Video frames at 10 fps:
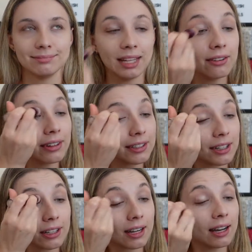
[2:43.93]
I have very
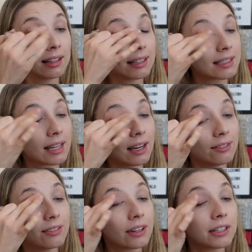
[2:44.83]
dark eyelids. I
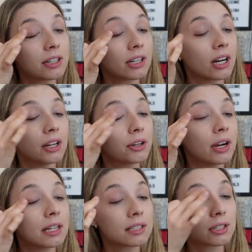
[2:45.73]
have very dark under
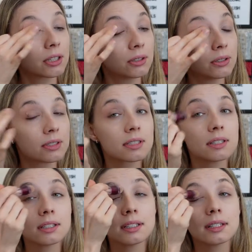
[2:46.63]
eye circles.
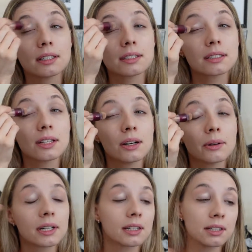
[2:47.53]
So
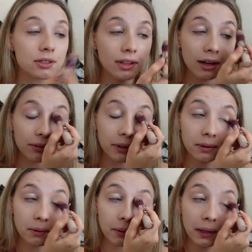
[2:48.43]
we're gonna do that real
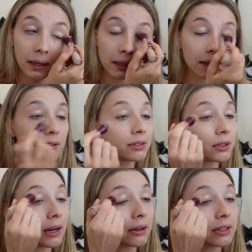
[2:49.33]
quick. Even
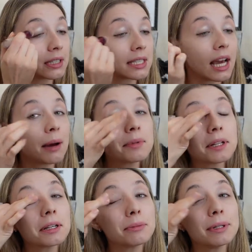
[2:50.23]
though I already dabbed a
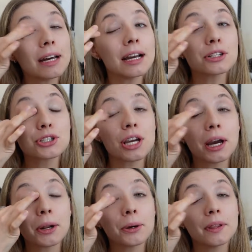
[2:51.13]
little bit of
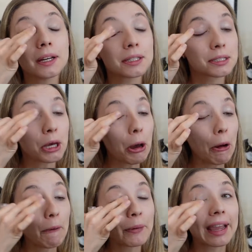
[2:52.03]
eyeshadow, that's
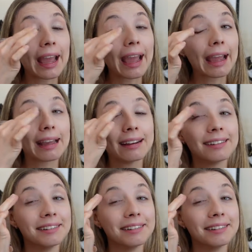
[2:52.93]
okay.